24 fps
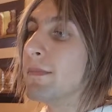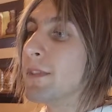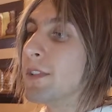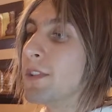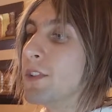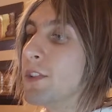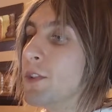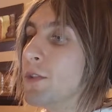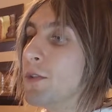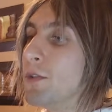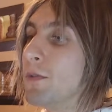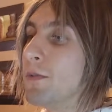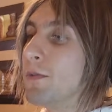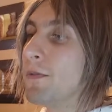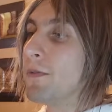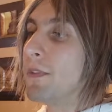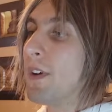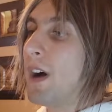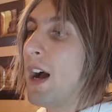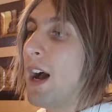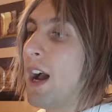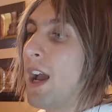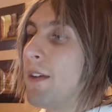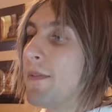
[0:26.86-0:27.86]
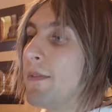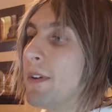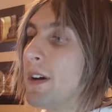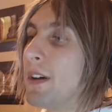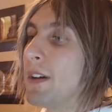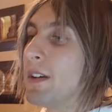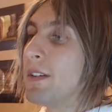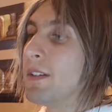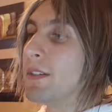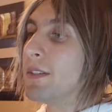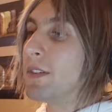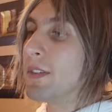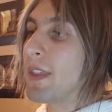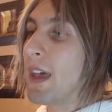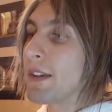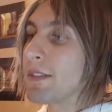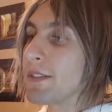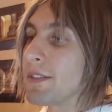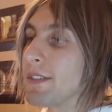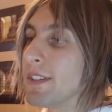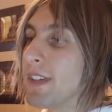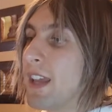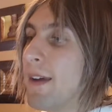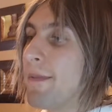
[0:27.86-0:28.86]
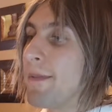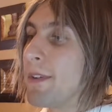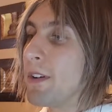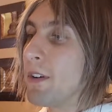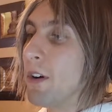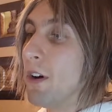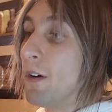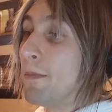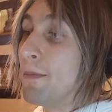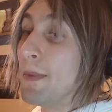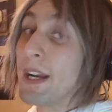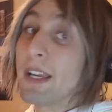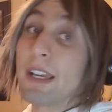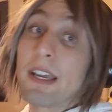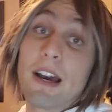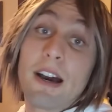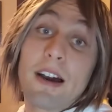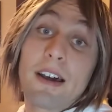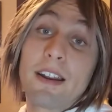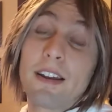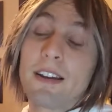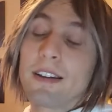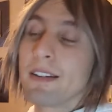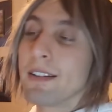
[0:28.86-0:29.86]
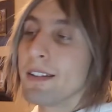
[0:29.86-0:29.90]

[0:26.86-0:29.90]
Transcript: June 5, 2007. Oh my God.